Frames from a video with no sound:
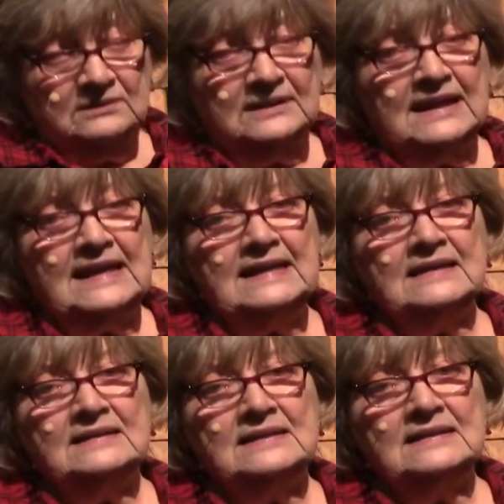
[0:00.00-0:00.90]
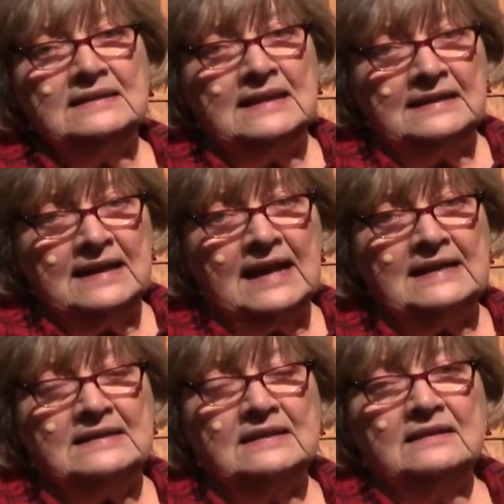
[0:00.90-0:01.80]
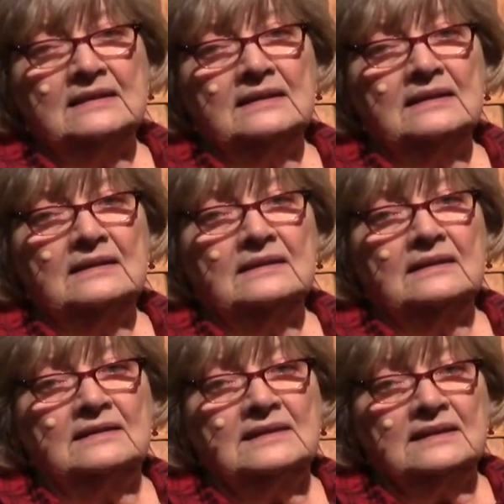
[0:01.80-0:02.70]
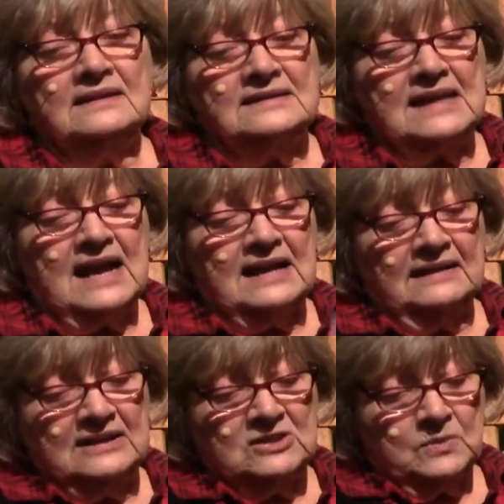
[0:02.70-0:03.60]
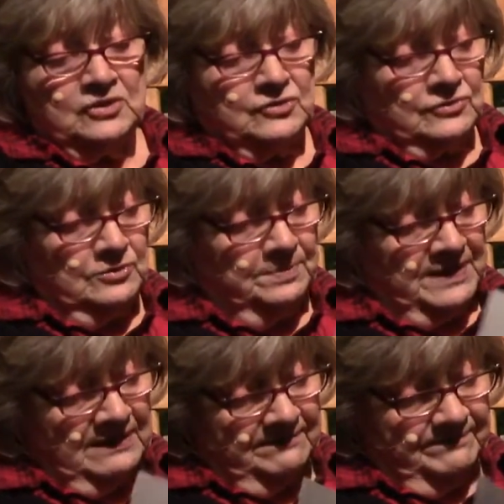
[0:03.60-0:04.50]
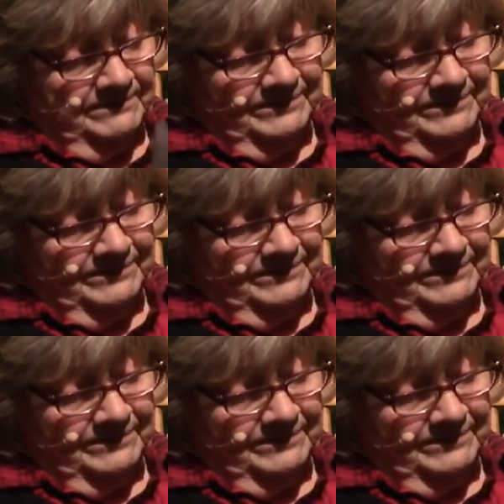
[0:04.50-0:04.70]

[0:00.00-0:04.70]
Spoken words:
late into the night until his eyelids were drooping.